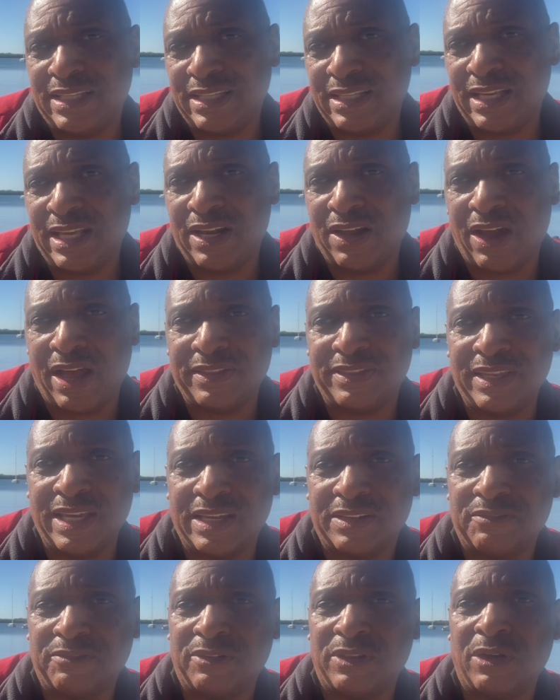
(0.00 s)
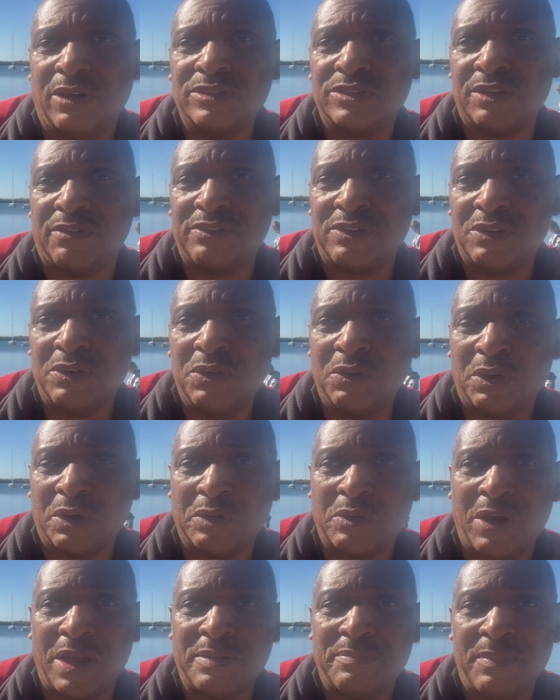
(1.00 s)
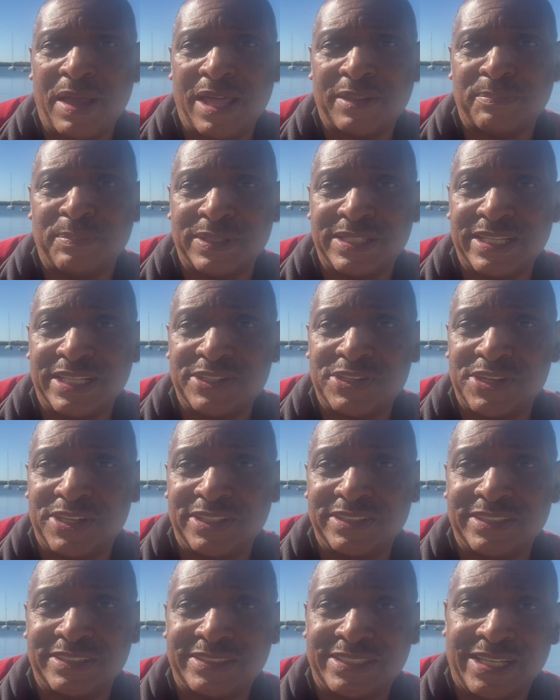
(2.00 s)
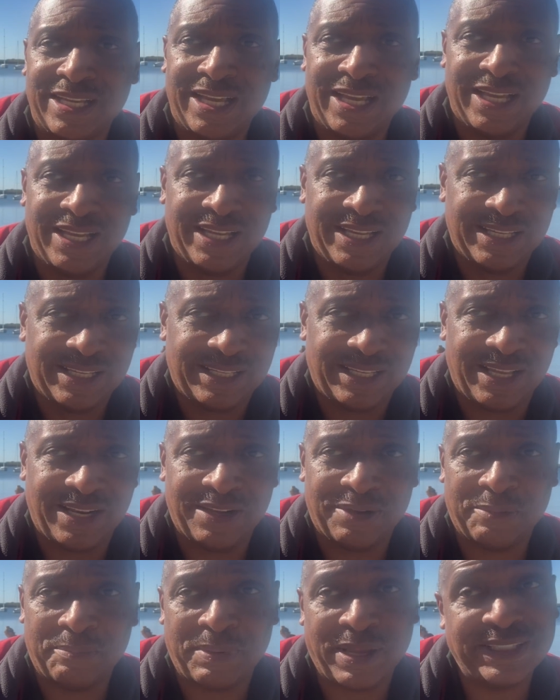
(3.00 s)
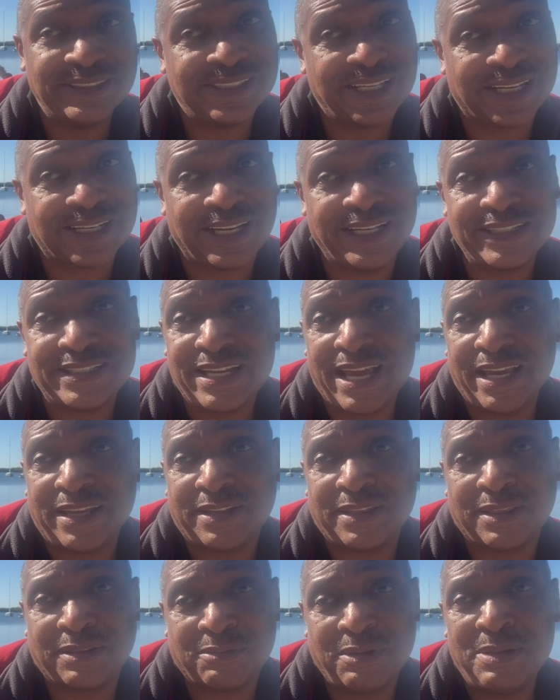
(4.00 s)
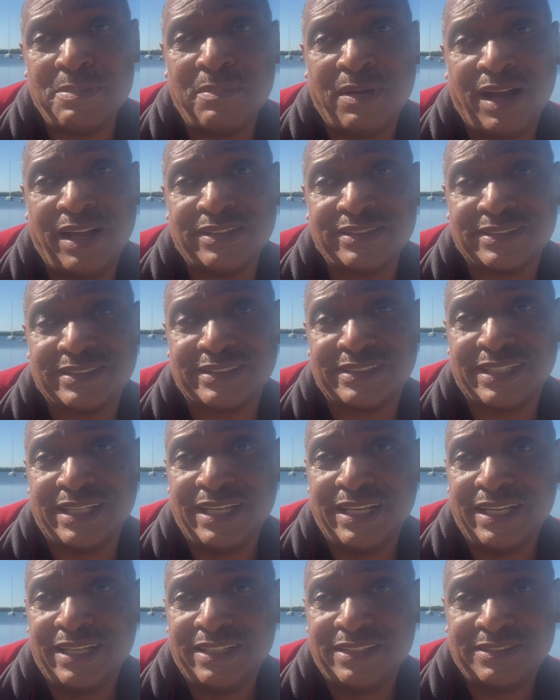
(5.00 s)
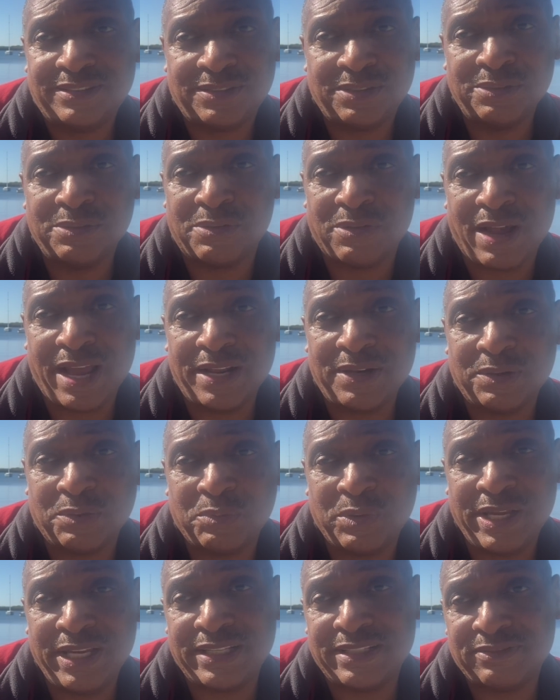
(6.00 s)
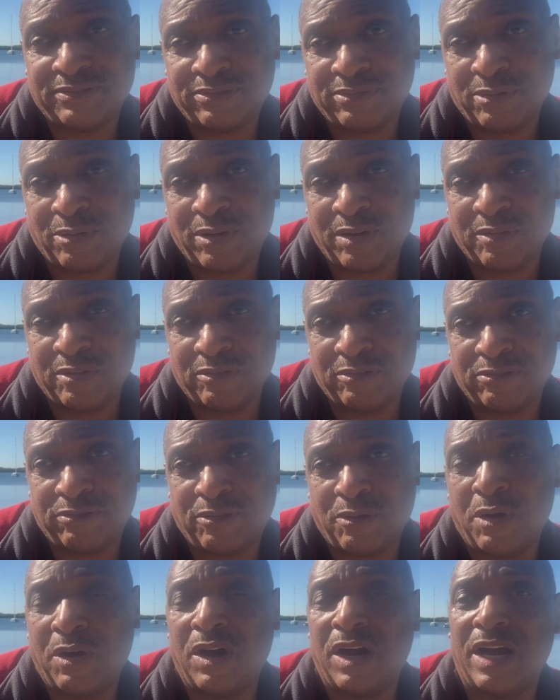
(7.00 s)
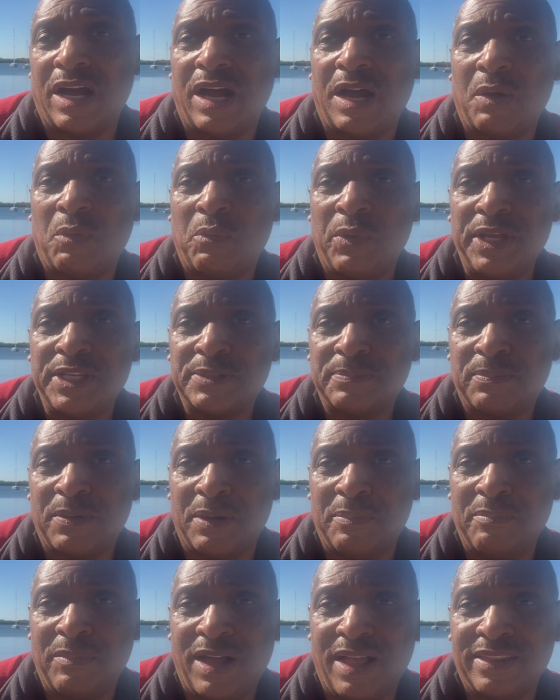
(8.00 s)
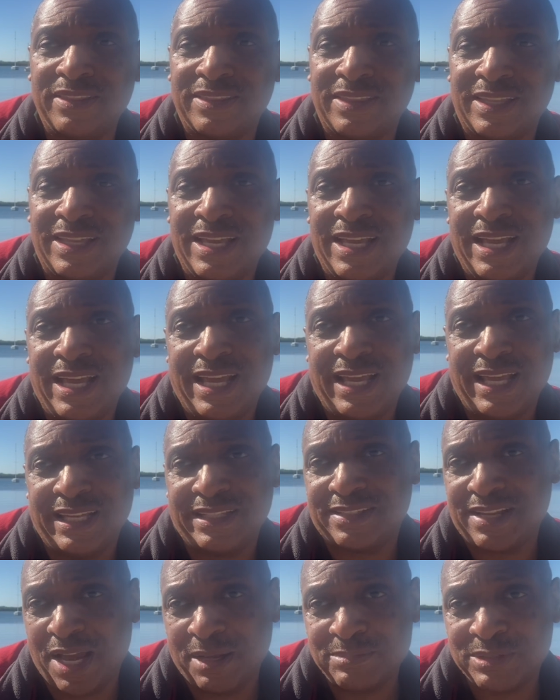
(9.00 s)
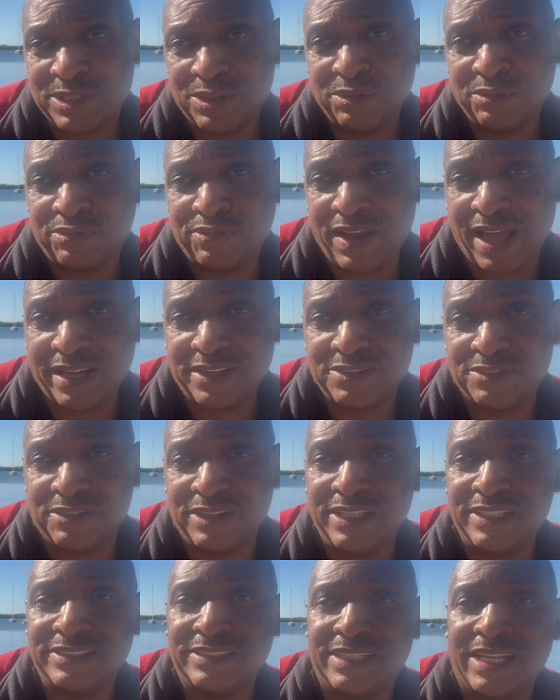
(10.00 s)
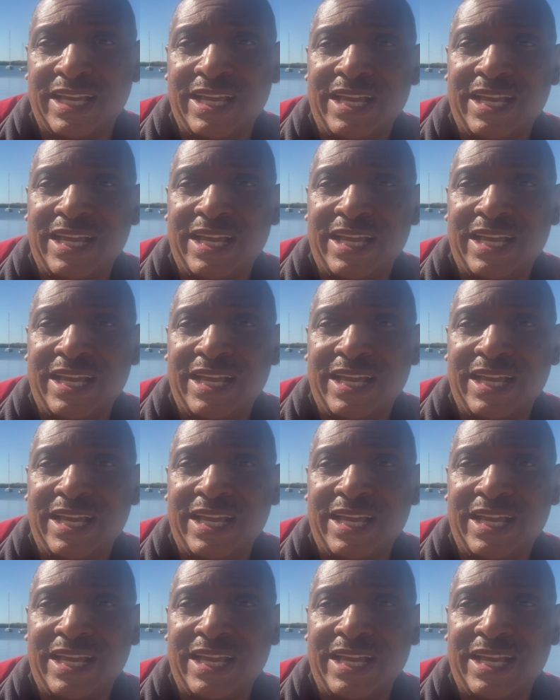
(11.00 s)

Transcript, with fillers: You know, I think for those of you who are great mathematicians, you know, basically take 3 months, $2,000 a week for 4 weeks per month times 2 factories.